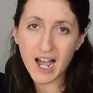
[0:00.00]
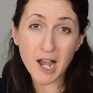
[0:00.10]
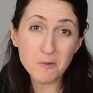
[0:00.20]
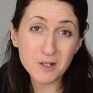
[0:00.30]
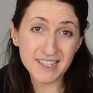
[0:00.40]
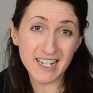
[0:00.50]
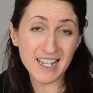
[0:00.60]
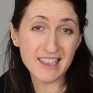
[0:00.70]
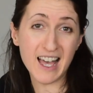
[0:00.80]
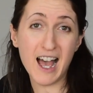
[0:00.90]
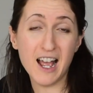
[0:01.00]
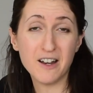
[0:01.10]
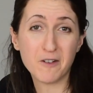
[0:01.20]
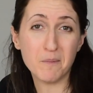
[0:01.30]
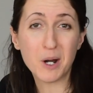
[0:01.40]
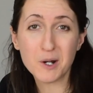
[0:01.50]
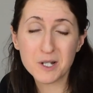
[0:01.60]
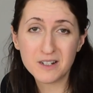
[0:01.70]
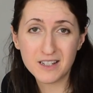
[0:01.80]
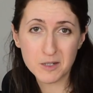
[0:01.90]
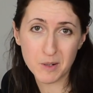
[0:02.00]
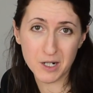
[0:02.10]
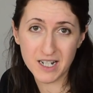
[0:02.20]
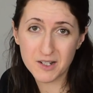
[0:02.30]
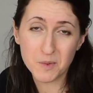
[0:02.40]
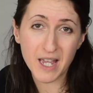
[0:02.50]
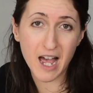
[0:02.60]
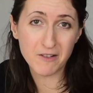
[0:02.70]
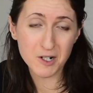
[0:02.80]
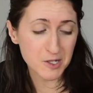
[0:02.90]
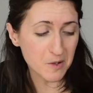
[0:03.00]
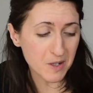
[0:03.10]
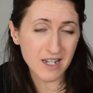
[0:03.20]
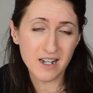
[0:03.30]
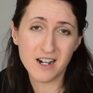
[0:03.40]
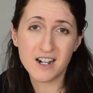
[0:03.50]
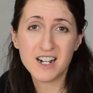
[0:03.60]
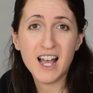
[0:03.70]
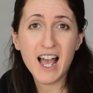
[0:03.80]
I will say that from personal experience, we have our Stokie here,